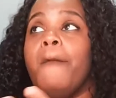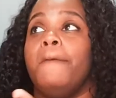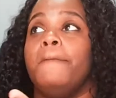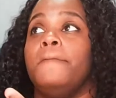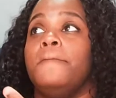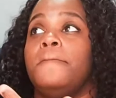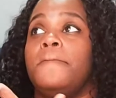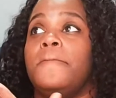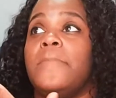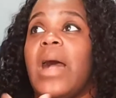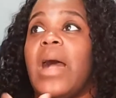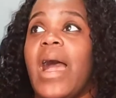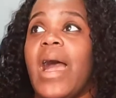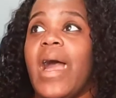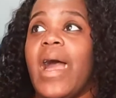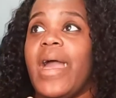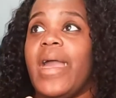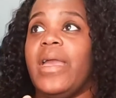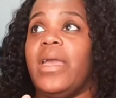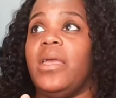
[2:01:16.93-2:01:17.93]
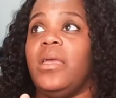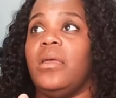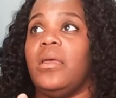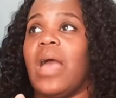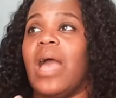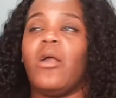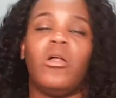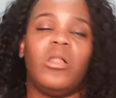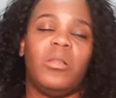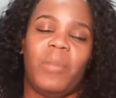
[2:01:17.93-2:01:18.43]
I
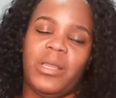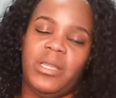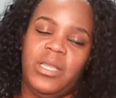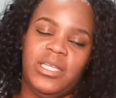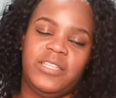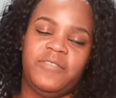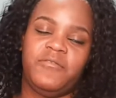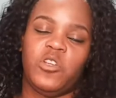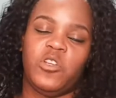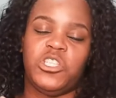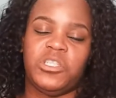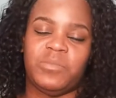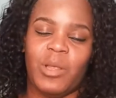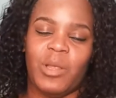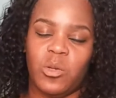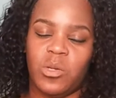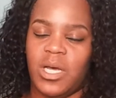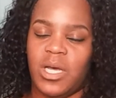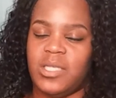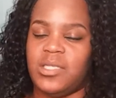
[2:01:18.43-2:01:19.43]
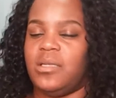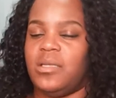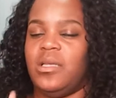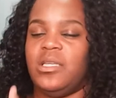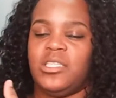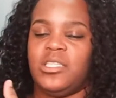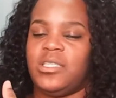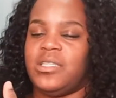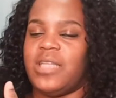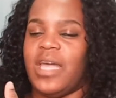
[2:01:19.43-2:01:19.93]
call her my niece, even though she's my little cousin. It's
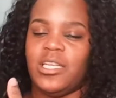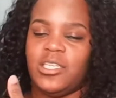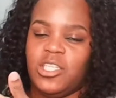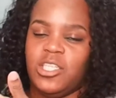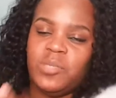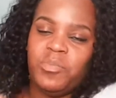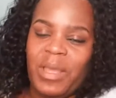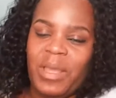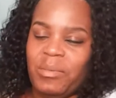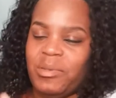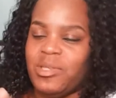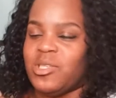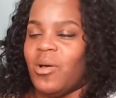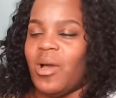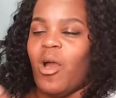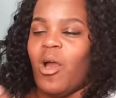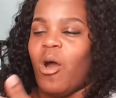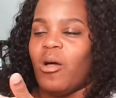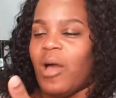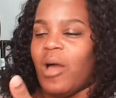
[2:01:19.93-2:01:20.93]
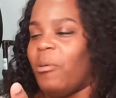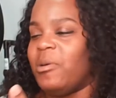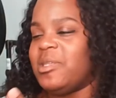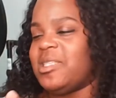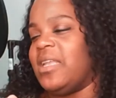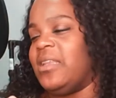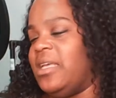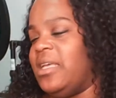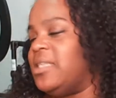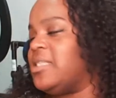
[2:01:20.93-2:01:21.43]
just that she's a baby. So I always
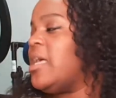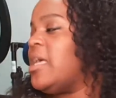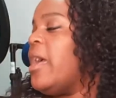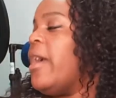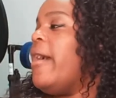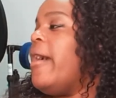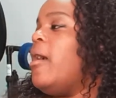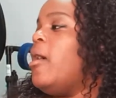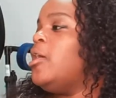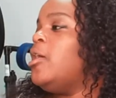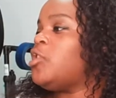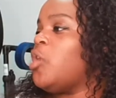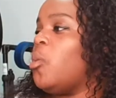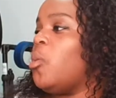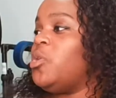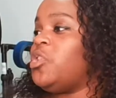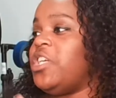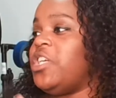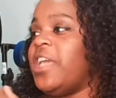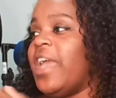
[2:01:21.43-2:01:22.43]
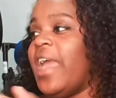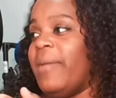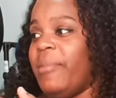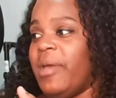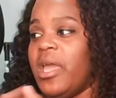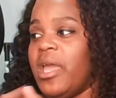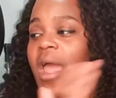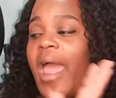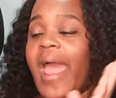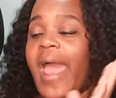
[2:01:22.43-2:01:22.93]
say niece. So when she came in
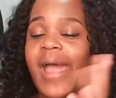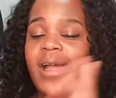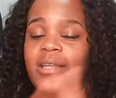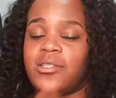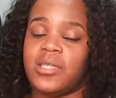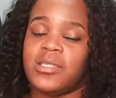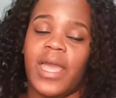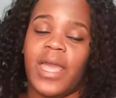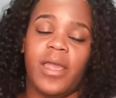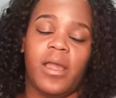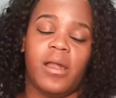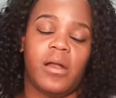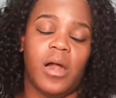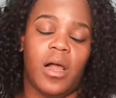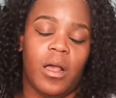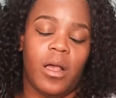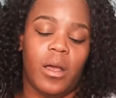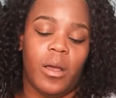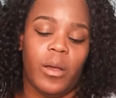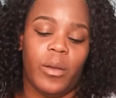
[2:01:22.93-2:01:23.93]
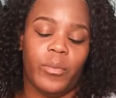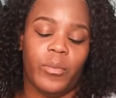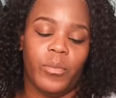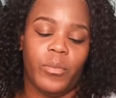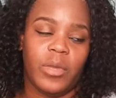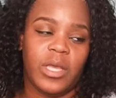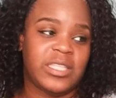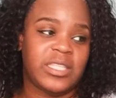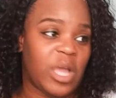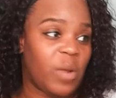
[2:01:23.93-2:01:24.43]
here, I was like,
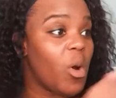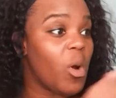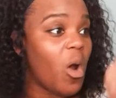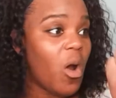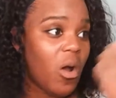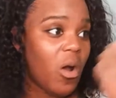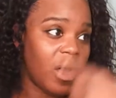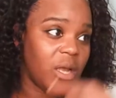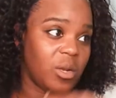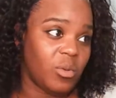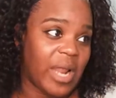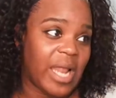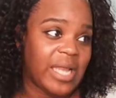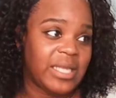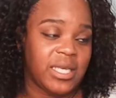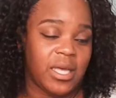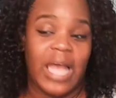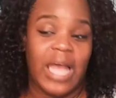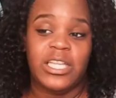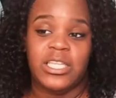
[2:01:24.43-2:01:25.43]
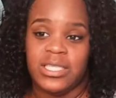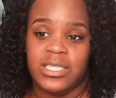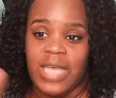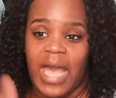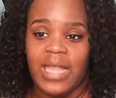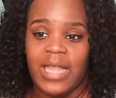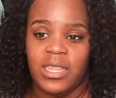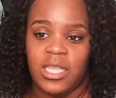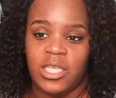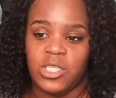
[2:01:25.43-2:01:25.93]
because they were on when I
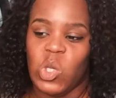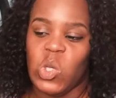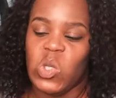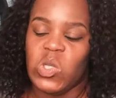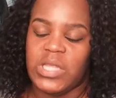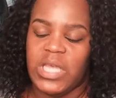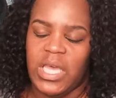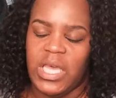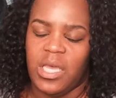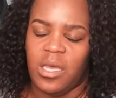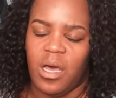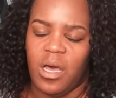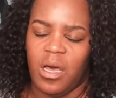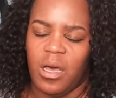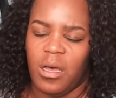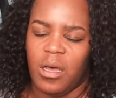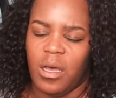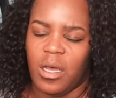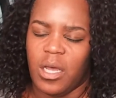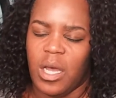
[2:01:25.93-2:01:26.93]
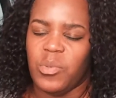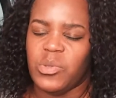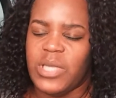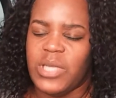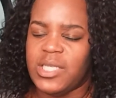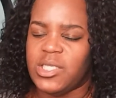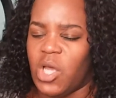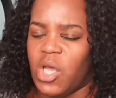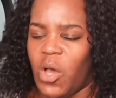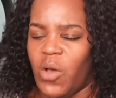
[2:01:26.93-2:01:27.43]
designed this whole thing a couple
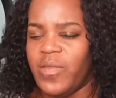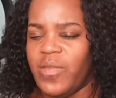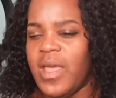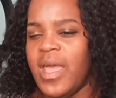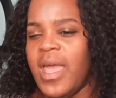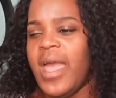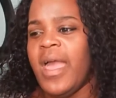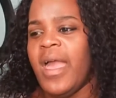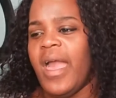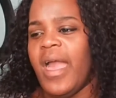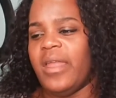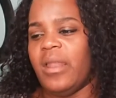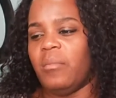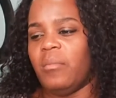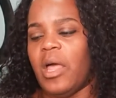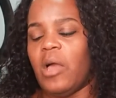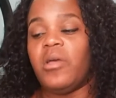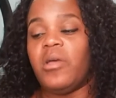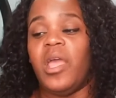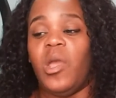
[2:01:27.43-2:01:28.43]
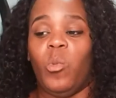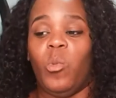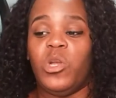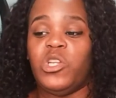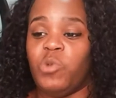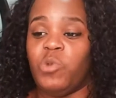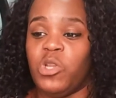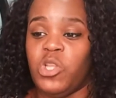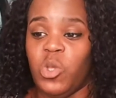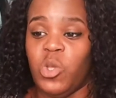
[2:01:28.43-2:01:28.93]
days ago. And I'm like, okay,
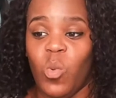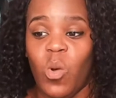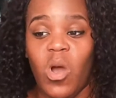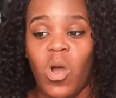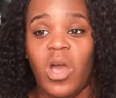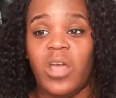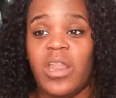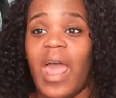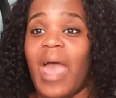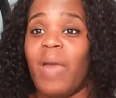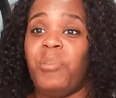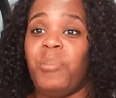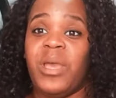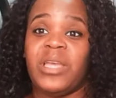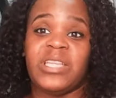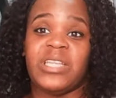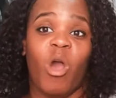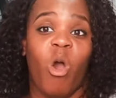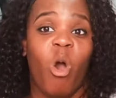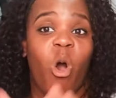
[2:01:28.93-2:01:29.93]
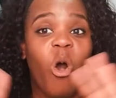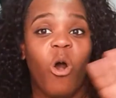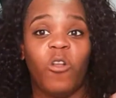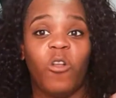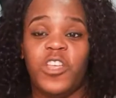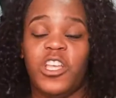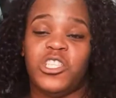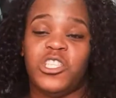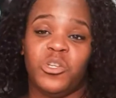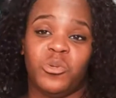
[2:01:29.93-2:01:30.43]
which one do you want? I picked out all
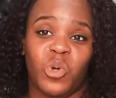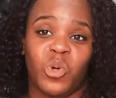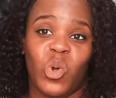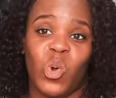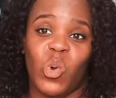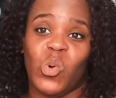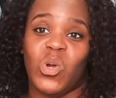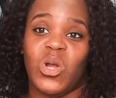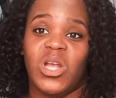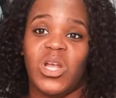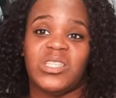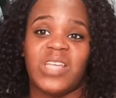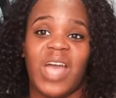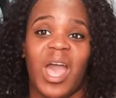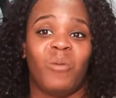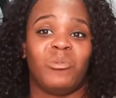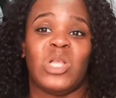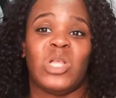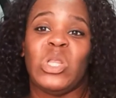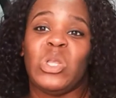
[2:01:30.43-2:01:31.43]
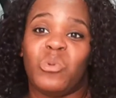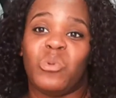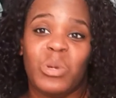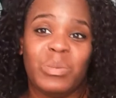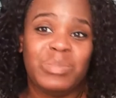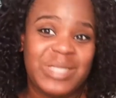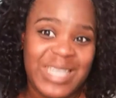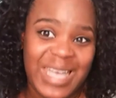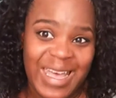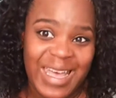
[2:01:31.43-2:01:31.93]
these unicorns. I was a little
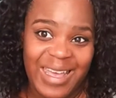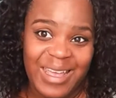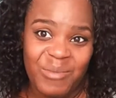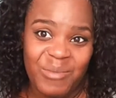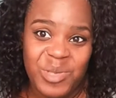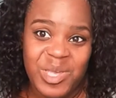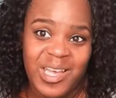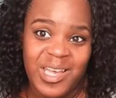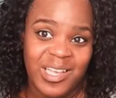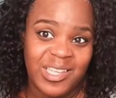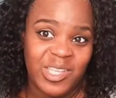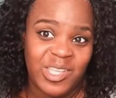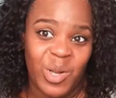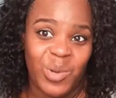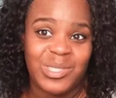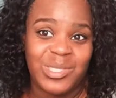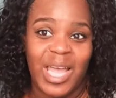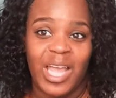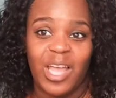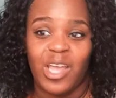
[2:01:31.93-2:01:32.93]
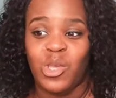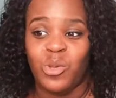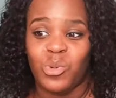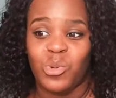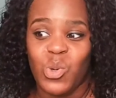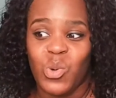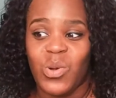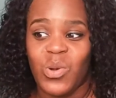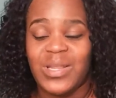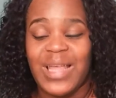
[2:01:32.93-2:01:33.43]
upset because there was like a
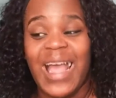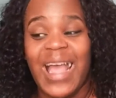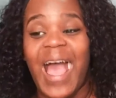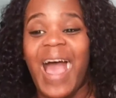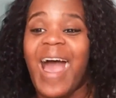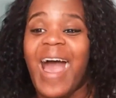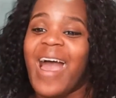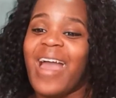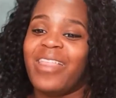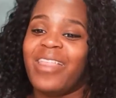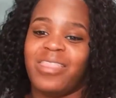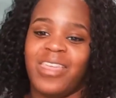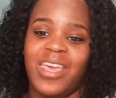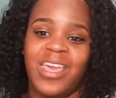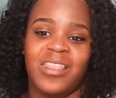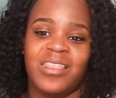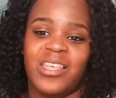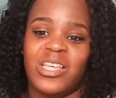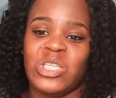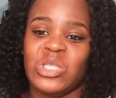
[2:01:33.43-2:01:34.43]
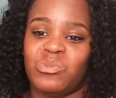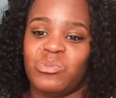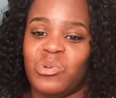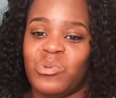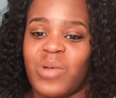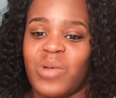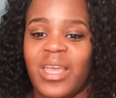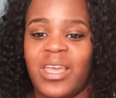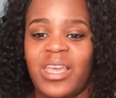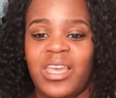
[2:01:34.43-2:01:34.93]
unicorn. Like, I think this one
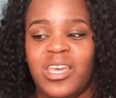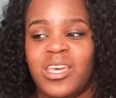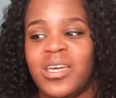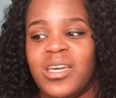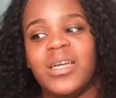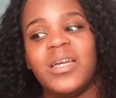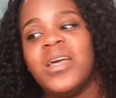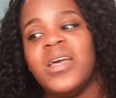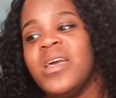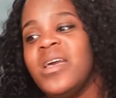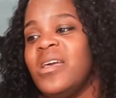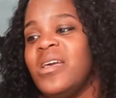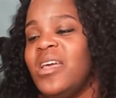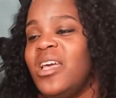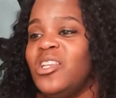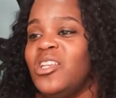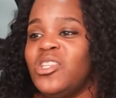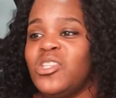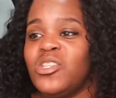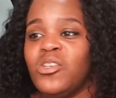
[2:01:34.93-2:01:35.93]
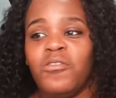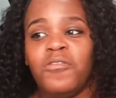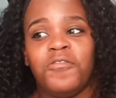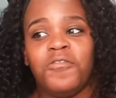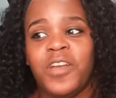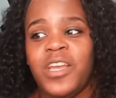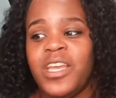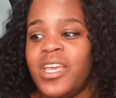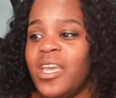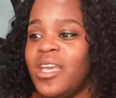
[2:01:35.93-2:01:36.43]
right here is so
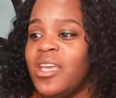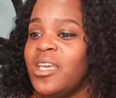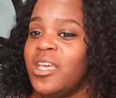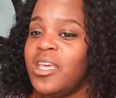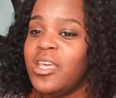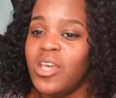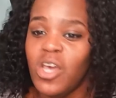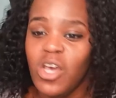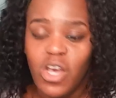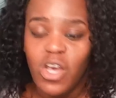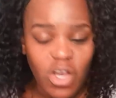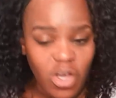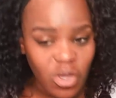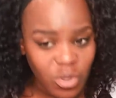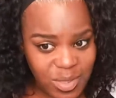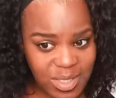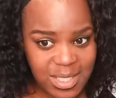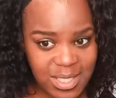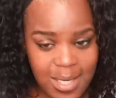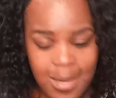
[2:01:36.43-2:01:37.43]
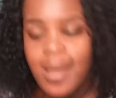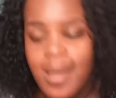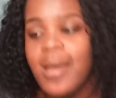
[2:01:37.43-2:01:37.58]
freaking cute.